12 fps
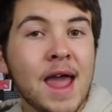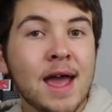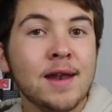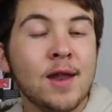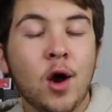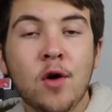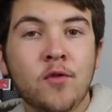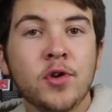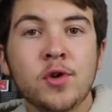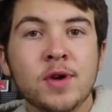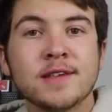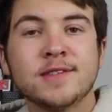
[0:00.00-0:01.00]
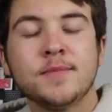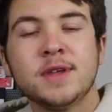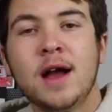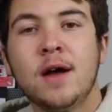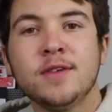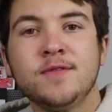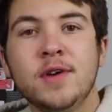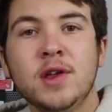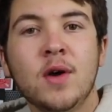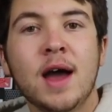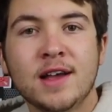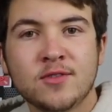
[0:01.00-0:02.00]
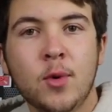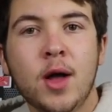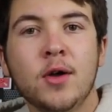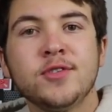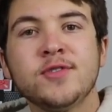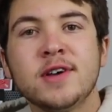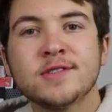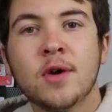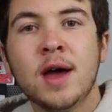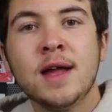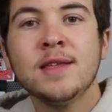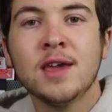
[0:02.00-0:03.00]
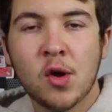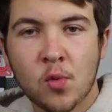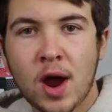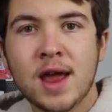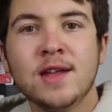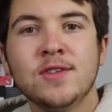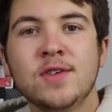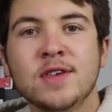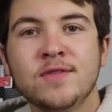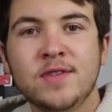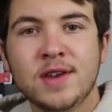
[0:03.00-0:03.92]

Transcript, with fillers: and hopefully you get something out of this video as well. So let's go ahead and get right into this